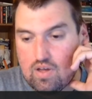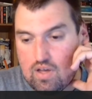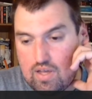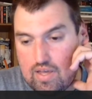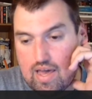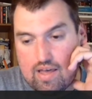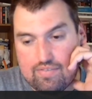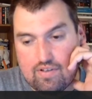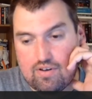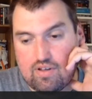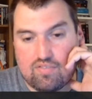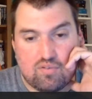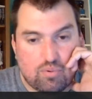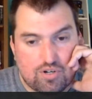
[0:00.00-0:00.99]
And then you
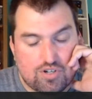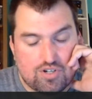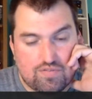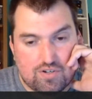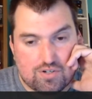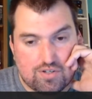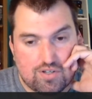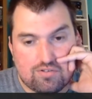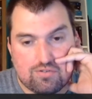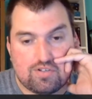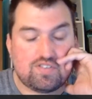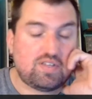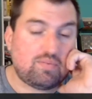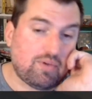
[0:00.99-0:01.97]
have the British official
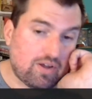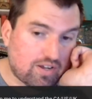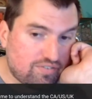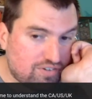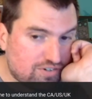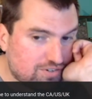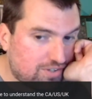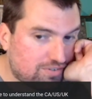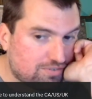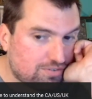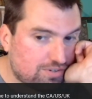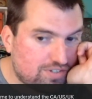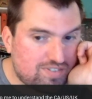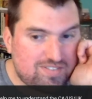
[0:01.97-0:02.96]
histories, the American official
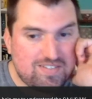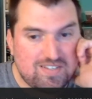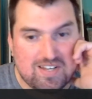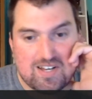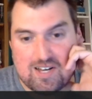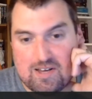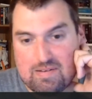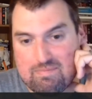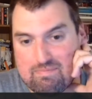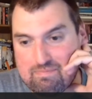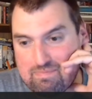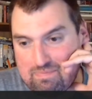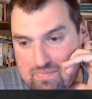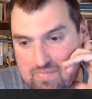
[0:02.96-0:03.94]
histories,
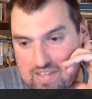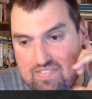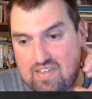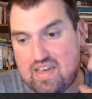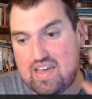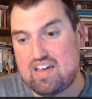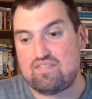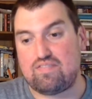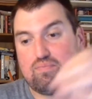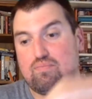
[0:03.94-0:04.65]
and they have